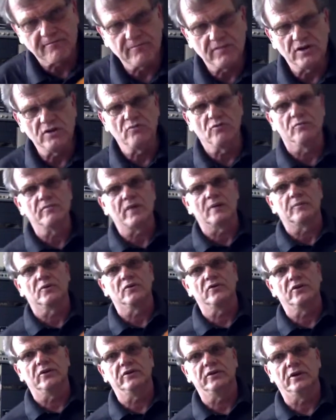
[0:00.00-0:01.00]
you remember
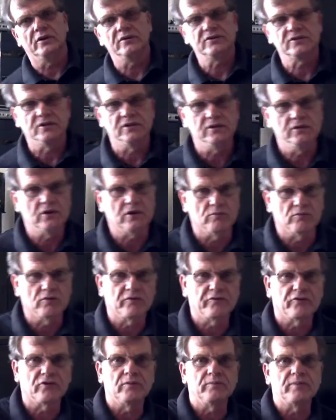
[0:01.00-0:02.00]
the notes, and you can
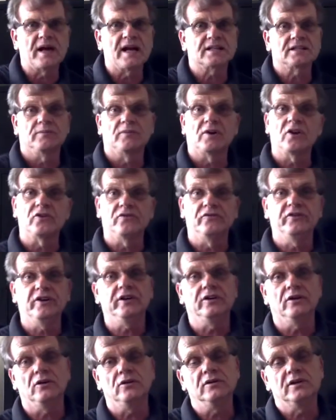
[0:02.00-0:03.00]
refer back to my other
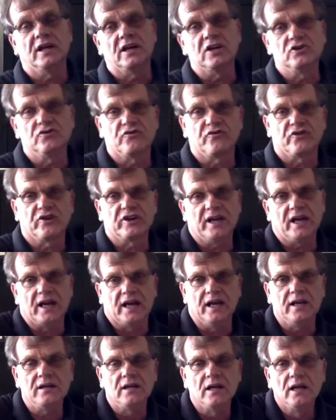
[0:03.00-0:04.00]
video in case you
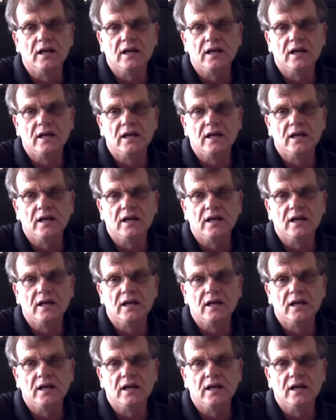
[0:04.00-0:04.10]
forget.